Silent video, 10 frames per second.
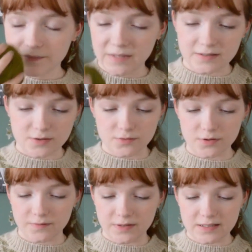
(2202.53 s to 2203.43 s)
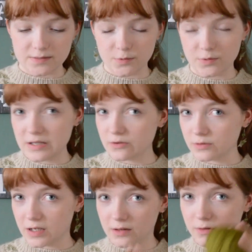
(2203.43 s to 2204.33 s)
It's so soft. It's merino
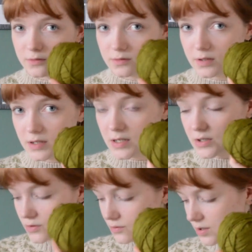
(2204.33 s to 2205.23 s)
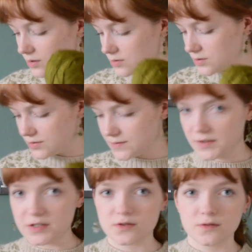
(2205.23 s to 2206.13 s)
nylon sock yarn, so it's
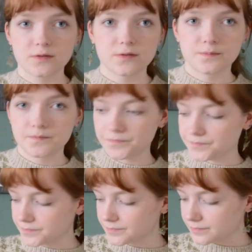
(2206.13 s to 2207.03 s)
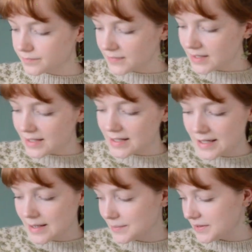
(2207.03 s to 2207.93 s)
very soft.
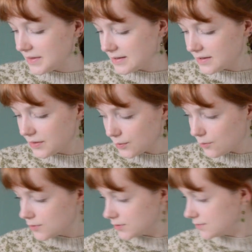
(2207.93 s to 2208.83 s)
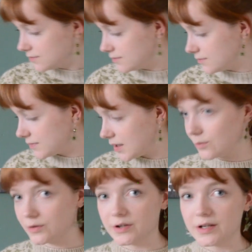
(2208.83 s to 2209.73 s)
But then I thought I
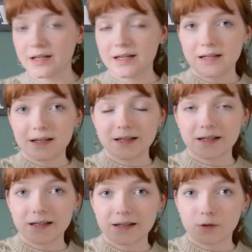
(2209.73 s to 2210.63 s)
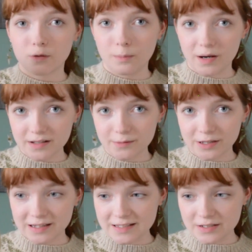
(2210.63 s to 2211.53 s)
would combine it
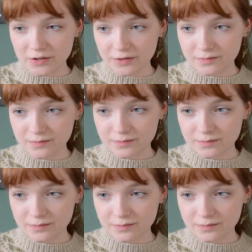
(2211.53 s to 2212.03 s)
with this yarn.